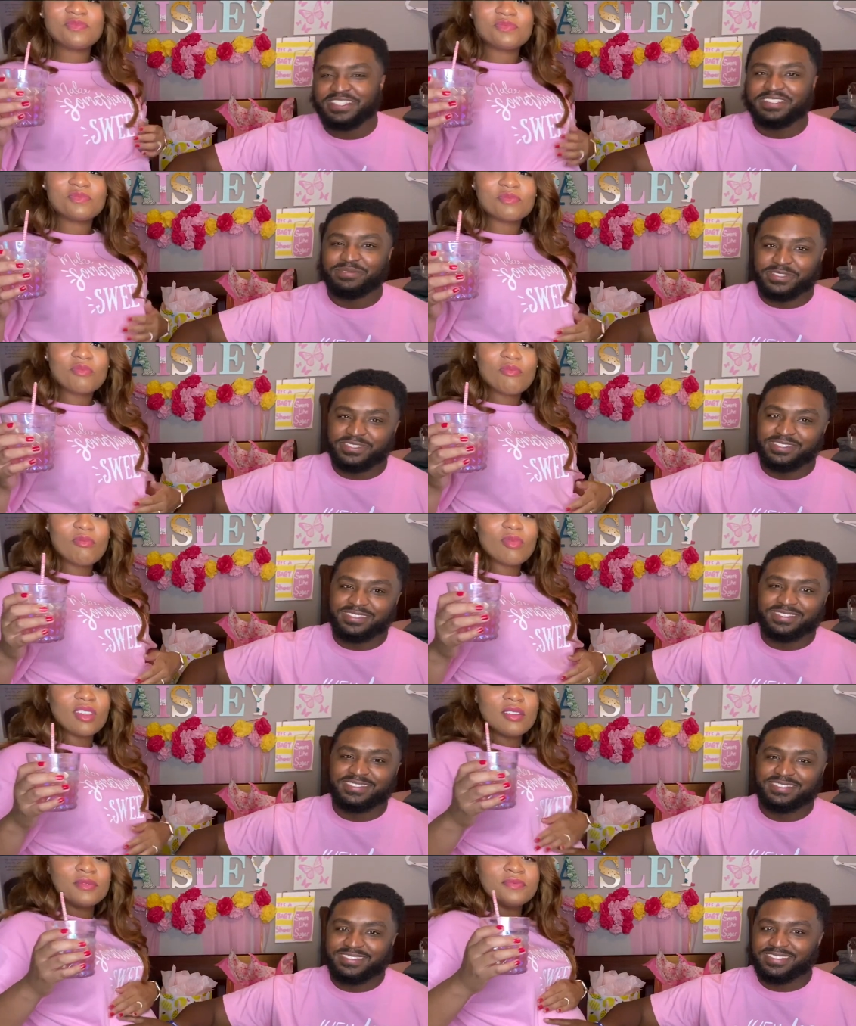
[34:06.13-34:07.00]
Speaker 1: which
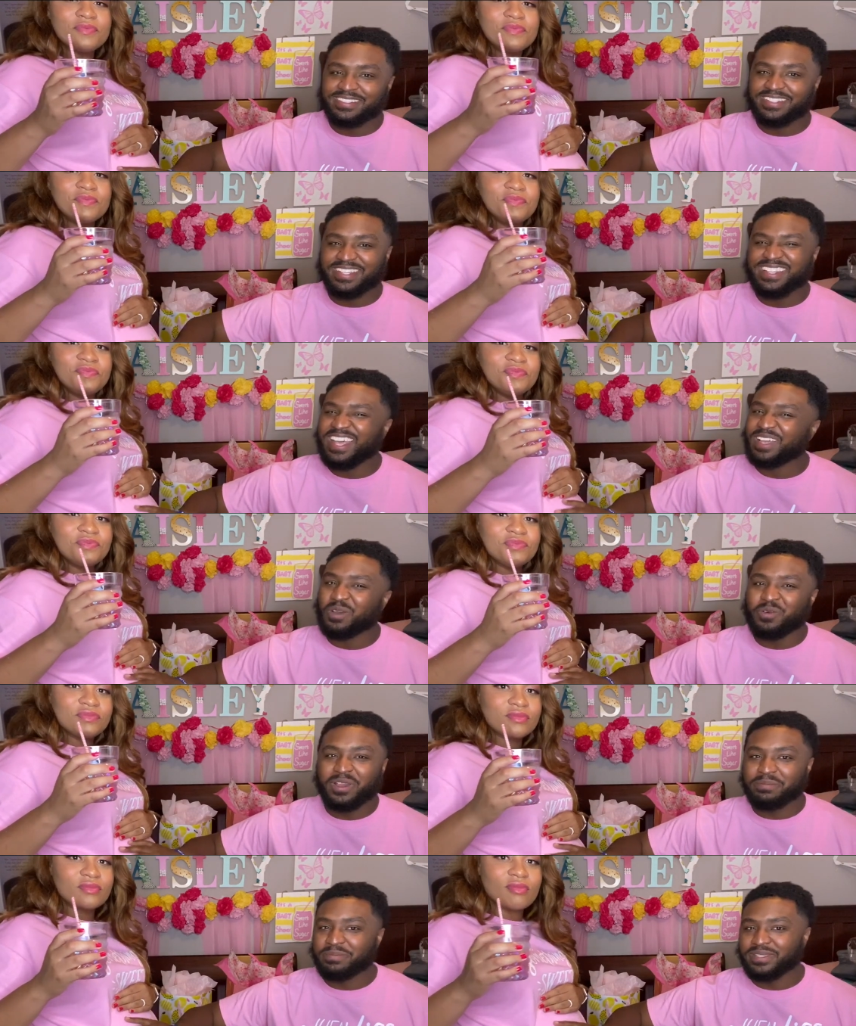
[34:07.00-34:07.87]
is not
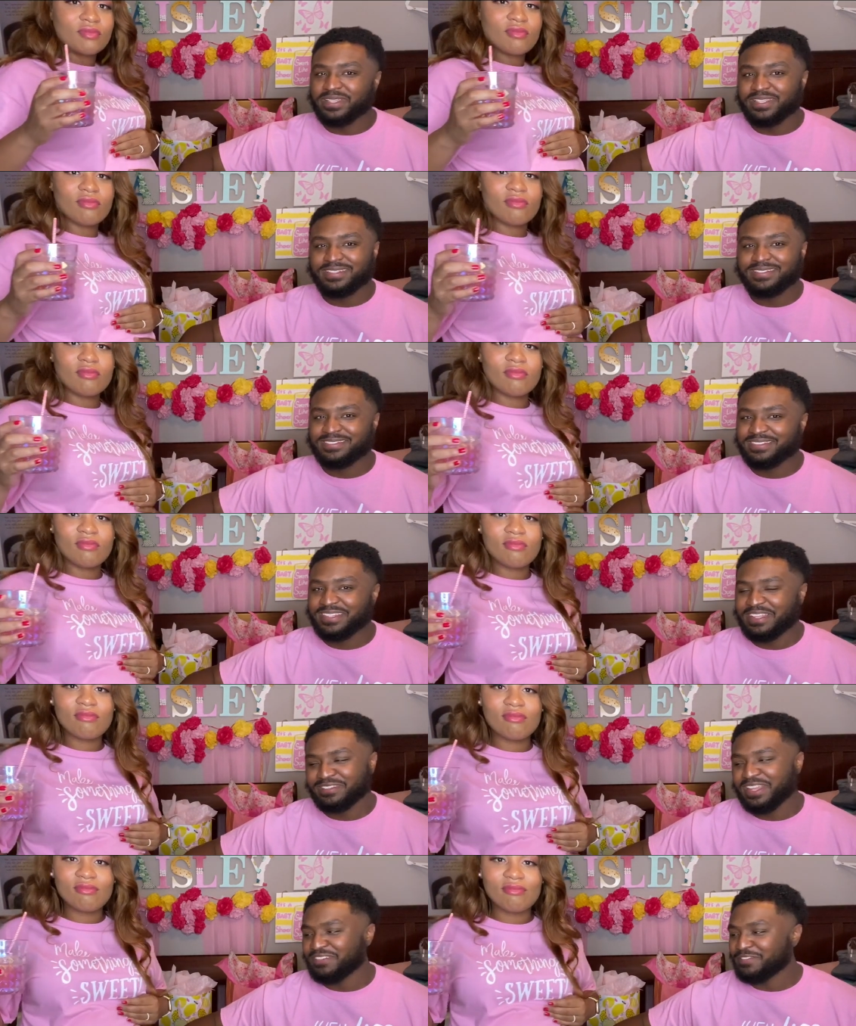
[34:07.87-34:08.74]
quite big,
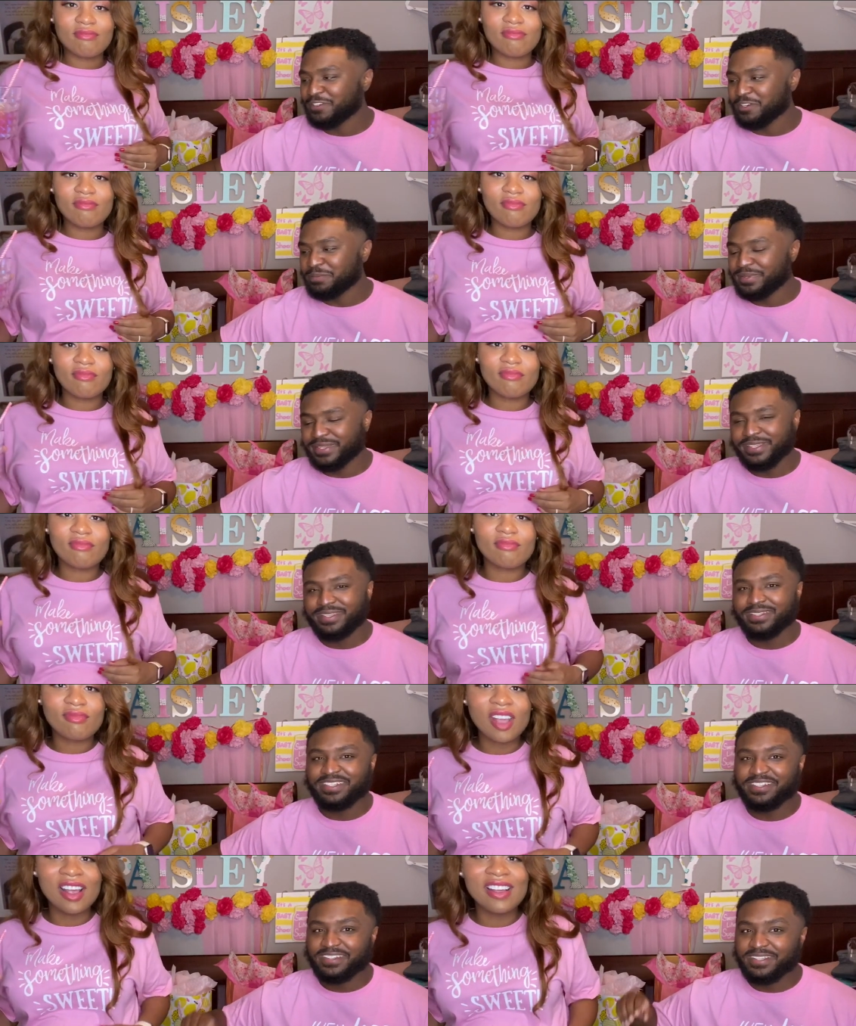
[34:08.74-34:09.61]
not not very
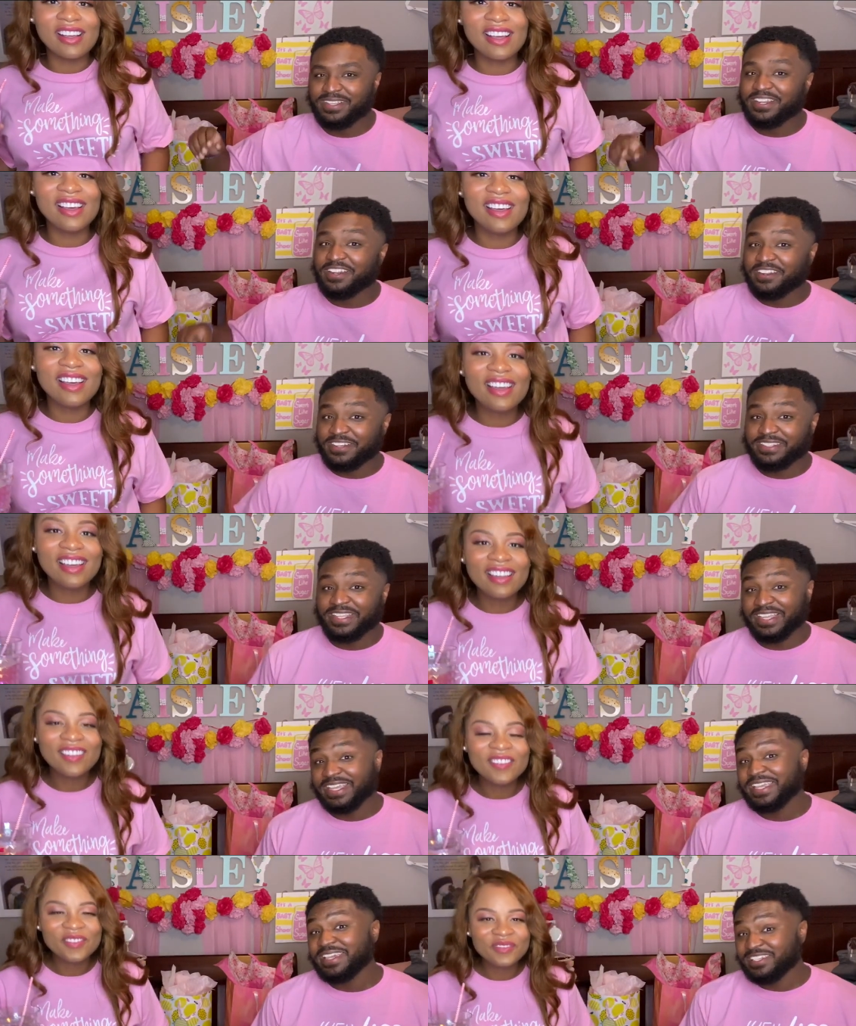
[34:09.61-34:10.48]
big. Their
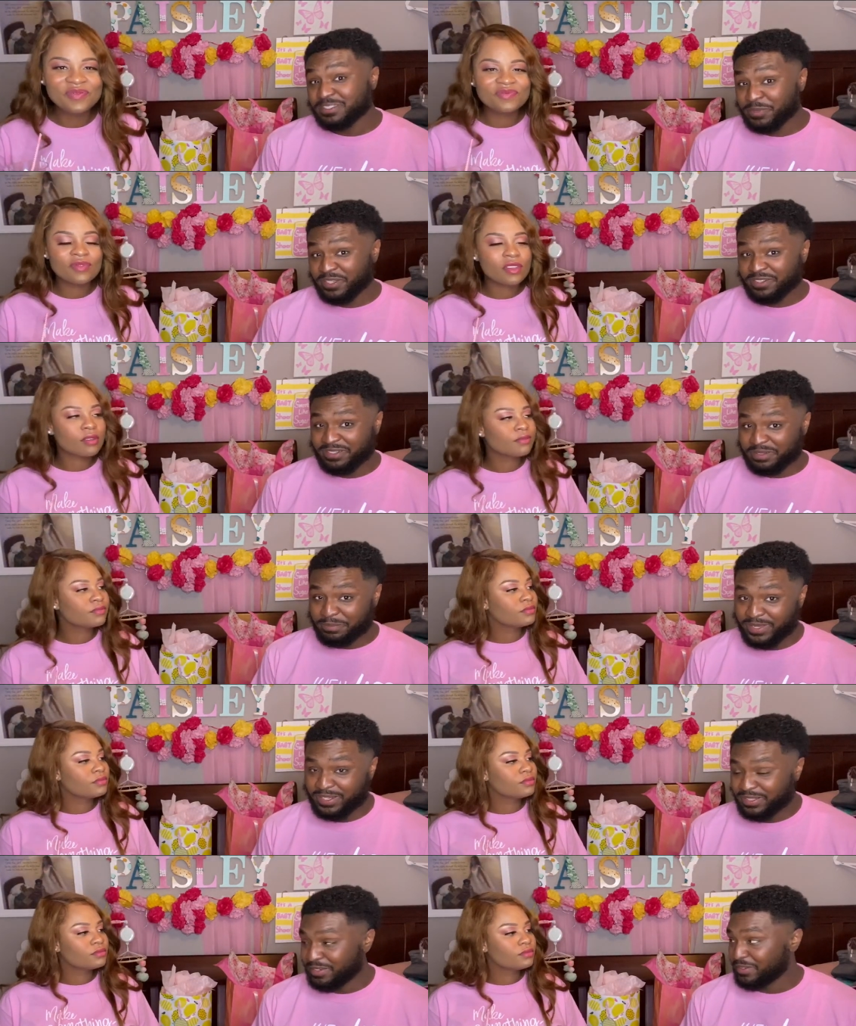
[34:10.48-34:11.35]
head is bigger than the
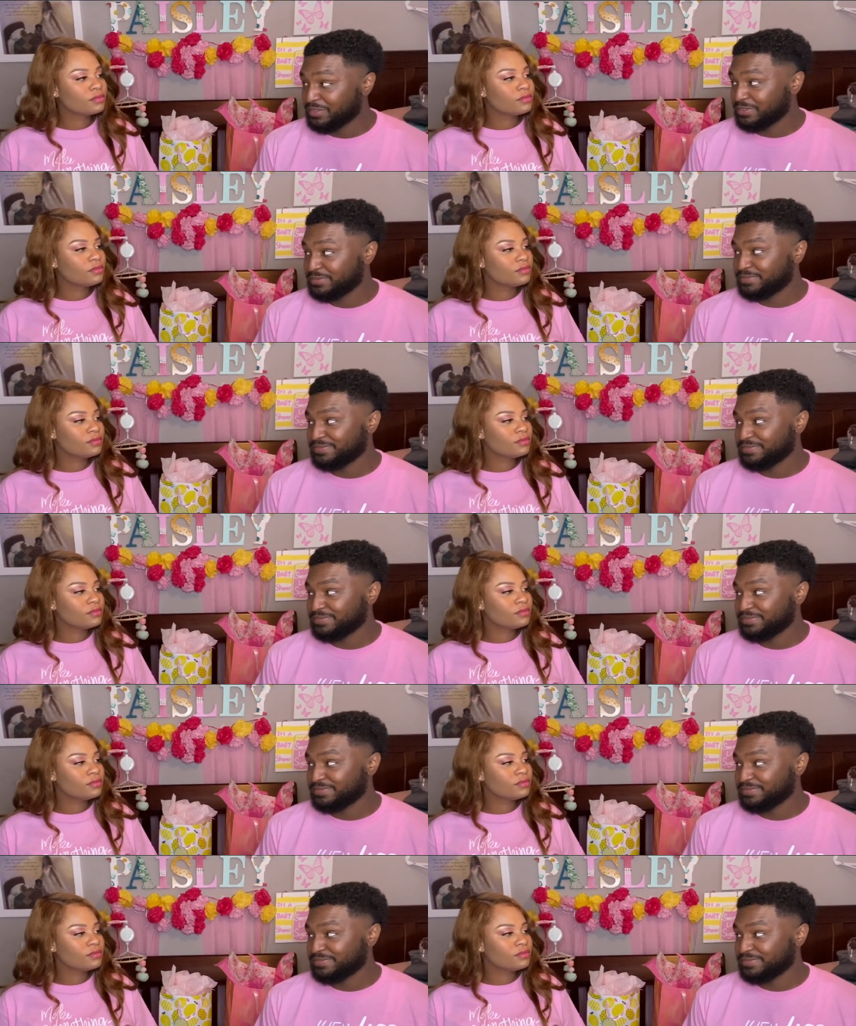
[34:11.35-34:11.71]
belly, though.